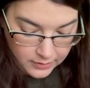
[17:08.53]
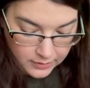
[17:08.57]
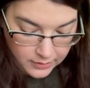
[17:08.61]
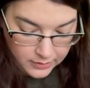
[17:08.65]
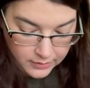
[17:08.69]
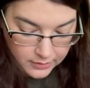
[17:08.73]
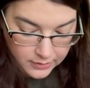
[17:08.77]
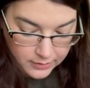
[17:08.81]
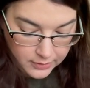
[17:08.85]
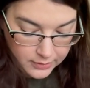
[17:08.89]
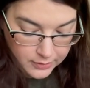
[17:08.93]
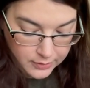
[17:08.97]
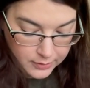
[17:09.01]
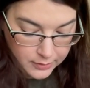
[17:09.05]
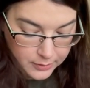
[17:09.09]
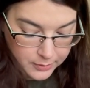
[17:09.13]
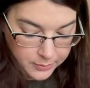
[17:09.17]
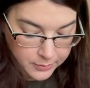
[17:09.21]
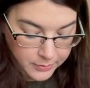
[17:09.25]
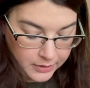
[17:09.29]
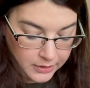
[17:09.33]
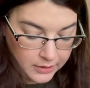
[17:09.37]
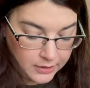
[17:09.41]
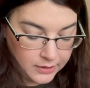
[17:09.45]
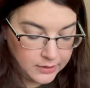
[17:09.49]

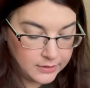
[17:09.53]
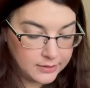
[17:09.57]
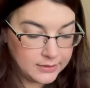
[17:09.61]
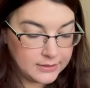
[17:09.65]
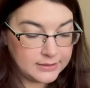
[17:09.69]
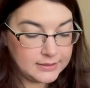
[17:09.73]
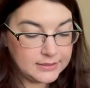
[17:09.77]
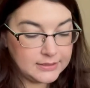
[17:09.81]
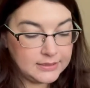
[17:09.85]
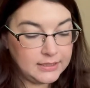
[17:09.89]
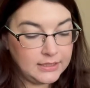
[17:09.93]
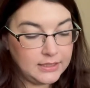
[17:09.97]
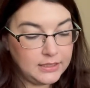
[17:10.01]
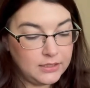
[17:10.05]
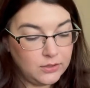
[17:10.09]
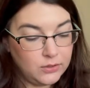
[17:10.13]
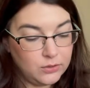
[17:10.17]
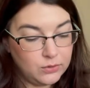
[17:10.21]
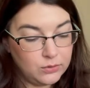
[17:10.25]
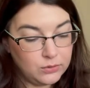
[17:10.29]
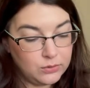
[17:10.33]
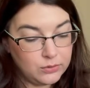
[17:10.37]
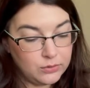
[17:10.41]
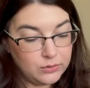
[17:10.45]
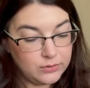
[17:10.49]
Um, this
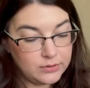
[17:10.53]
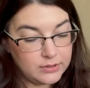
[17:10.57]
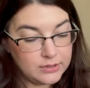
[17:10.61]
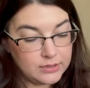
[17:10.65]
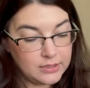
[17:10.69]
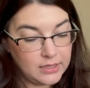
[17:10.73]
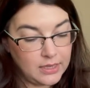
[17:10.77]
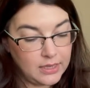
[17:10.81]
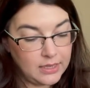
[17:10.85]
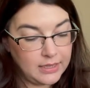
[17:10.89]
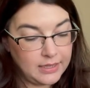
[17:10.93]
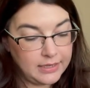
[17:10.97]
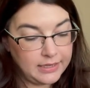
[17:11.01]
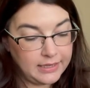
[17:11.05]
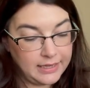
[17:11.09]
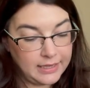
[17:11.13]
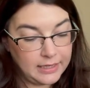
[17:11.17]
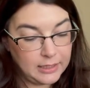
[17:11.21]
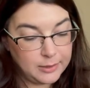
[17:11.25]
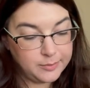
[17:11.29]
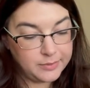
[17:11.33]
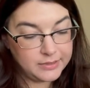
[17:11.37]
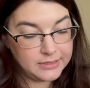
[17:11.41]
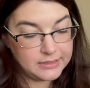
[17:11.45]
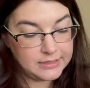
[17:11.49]
Kiehl's uh,
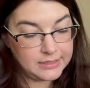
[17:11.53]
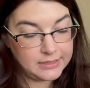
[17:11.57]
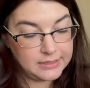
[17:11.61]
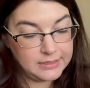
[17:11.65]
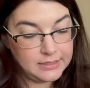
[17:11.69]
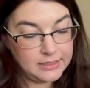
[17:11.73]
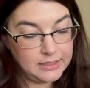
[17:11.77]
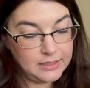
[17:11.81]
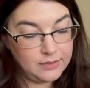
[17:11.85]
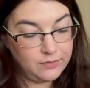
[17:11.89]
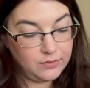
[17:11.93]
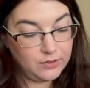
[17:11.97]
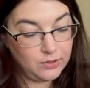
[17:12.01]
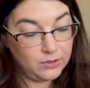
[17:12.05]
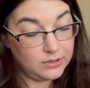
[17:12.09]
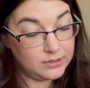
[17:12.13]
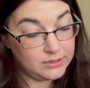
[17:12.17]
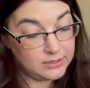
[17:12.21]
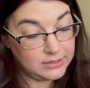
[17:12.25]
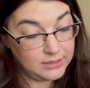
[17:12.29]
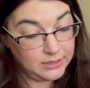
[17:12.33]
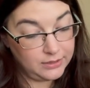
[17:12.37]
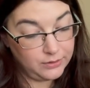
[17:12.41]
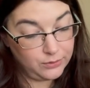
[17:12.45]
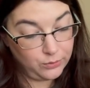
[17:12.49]
Cannabis Sativa
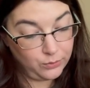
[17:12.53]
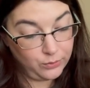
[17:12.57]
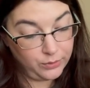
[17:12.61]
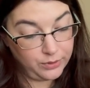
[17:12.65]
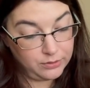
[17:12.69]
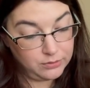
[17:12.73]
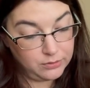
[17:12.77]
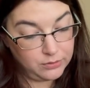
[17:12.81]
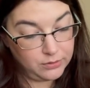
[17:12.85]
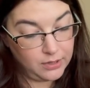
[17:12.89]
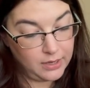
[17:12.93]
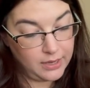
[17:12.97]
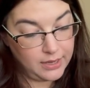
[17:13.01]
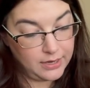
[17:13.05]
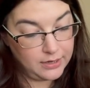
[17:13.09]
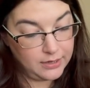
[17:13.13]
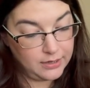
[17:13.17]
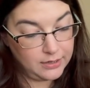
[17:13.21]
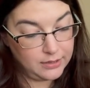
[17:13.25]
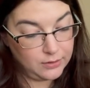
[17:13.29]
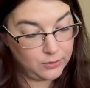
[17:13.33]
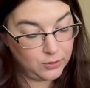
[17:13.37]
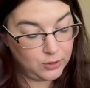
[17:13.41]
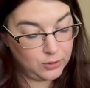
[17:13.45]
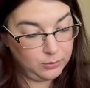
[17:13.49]
Seed Oil
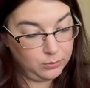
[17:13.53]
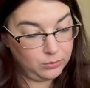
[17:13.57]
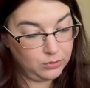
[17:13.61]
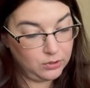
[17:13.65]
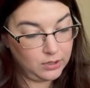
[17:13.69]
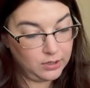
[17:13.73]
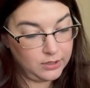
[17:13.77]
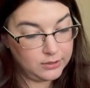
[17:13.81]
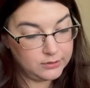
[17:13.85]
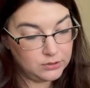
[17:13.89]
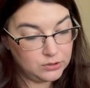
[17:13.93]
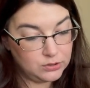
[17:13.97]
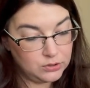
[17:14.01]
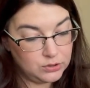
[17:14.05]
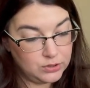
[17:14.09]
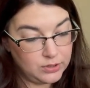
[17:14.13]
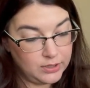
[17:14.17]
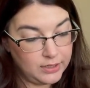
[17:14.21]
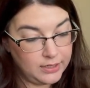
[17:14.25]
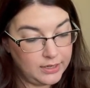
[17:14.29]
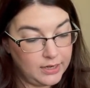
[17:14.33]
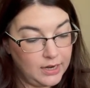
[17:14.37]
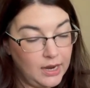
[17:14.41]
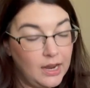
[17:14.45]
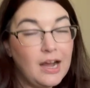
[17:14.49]
and Herbal
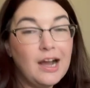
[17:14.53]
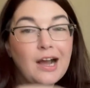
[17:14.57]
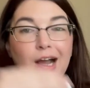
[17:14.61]
Concentrate.